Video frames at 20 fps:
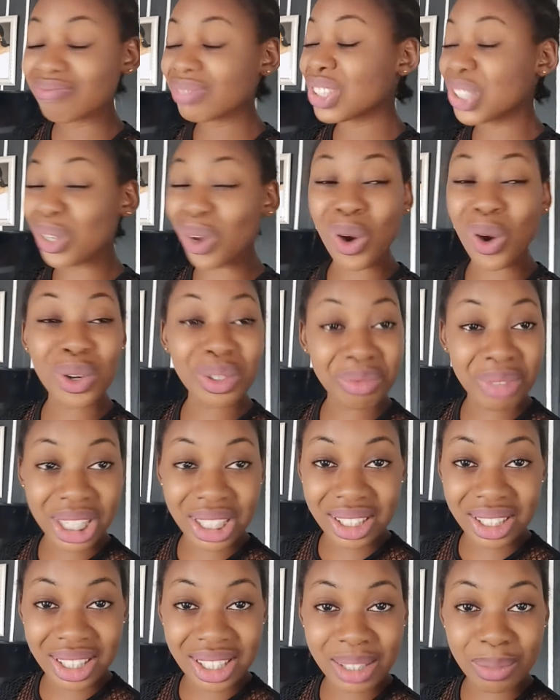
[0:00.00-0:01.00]
She called me
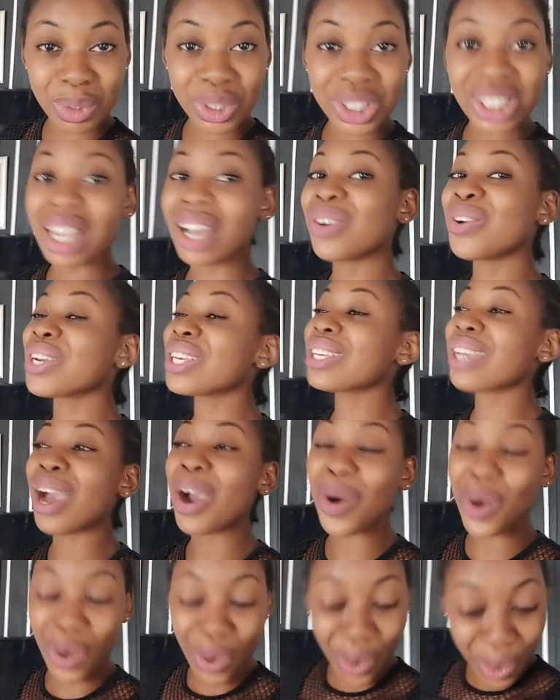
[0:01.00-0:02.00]
early this morning. Oh
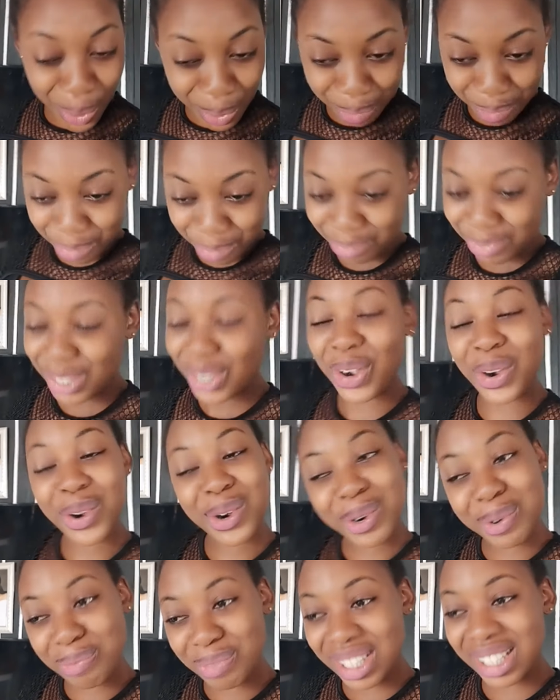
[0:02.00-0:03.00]
yeah, I'll
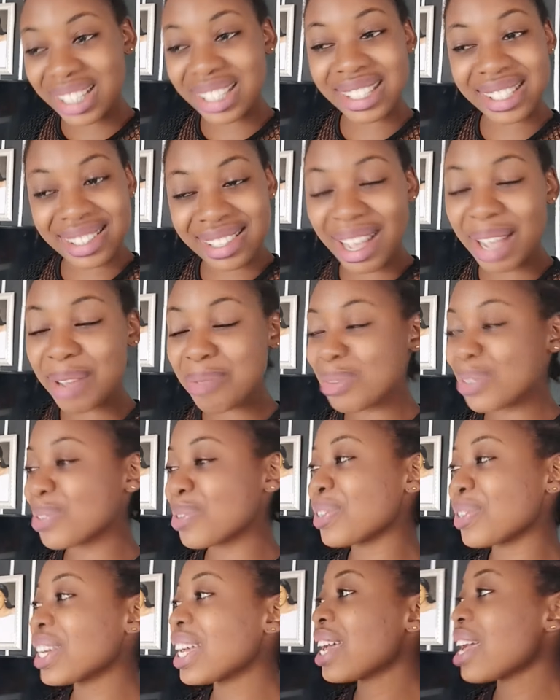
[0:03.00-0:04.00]
come, it is time.
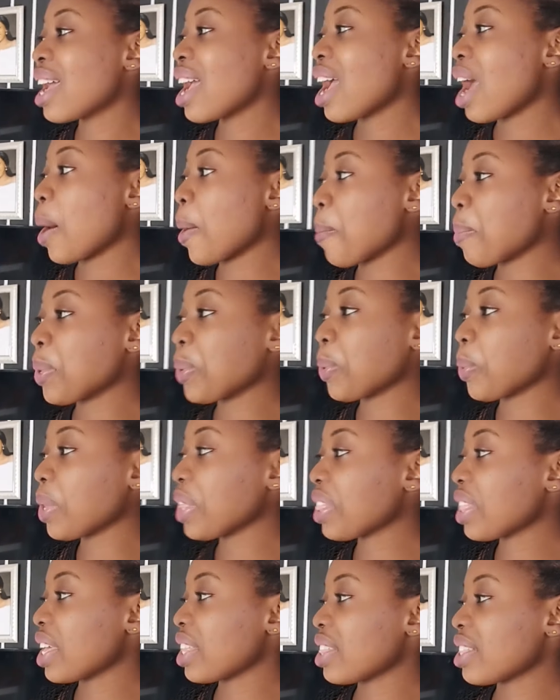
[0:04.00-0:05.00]
So I'll be
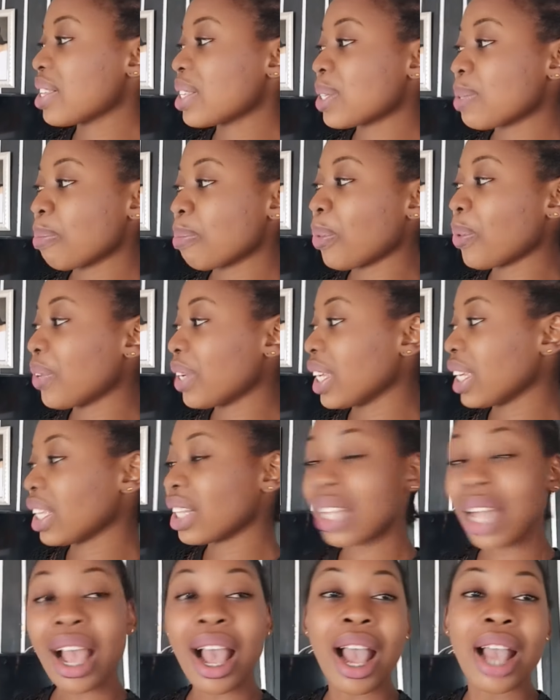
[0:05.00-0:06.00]
going there this
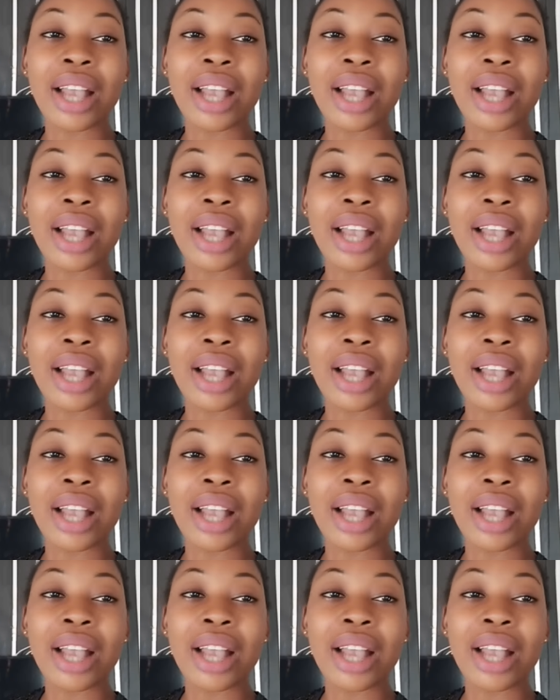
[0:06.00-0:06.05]
morning.